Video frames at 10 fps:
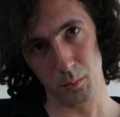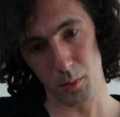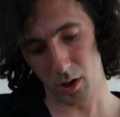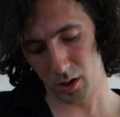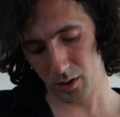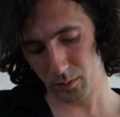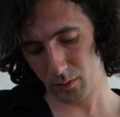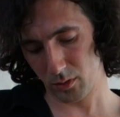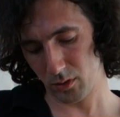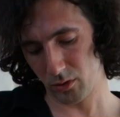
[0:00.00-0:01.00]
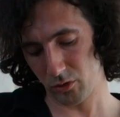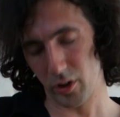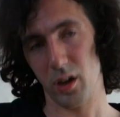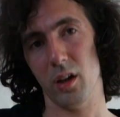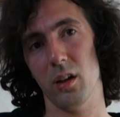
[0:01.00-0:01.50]
ma,
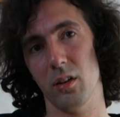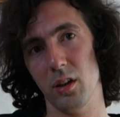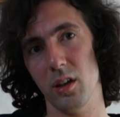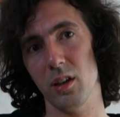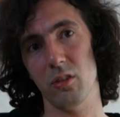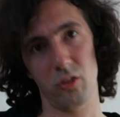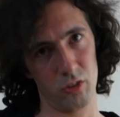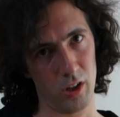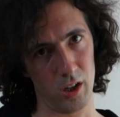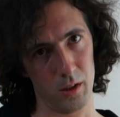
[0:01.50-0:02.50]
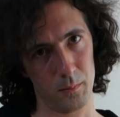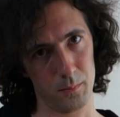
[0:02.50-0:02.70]
da, ni, sa.